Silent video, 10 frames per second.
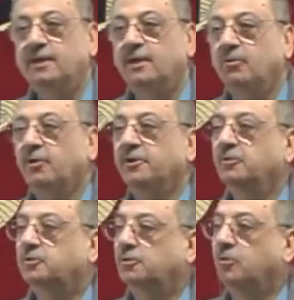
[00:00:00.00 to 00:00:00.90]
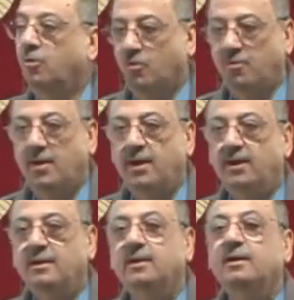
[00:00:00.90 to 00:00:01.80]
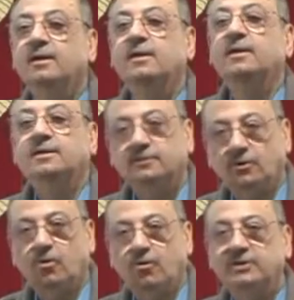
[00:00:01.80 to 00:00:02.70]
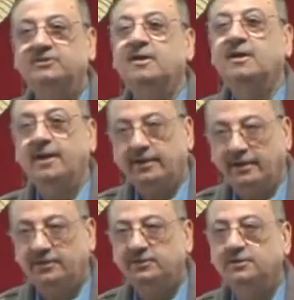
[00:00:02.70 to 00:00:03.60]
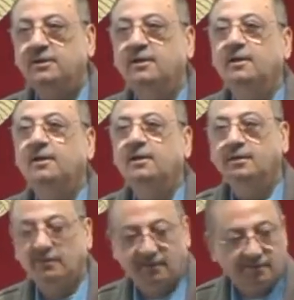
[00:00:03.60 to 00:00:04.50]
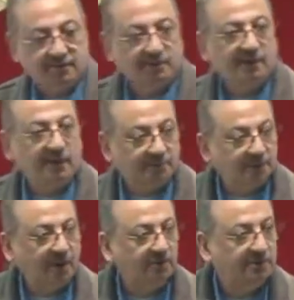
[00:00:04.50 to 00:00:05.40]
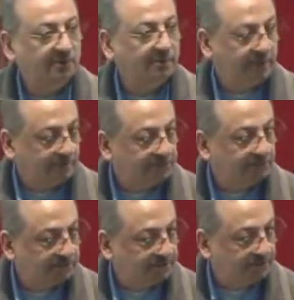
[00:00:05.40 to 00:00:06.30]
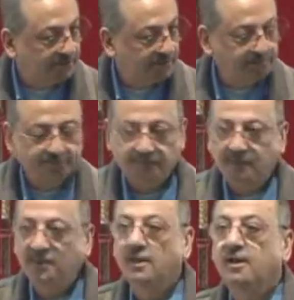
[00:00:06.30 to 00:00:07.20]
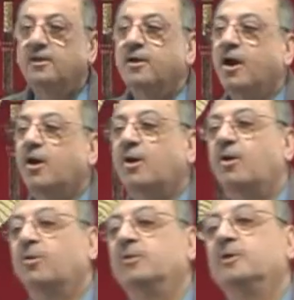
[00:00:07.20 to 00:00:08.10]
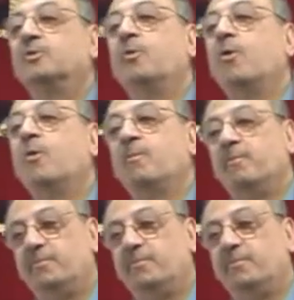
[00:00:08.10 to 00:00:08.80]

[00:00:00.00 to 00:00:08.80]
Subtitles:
when you do huma, the original letters comes out, becomes visible. Now we do hum.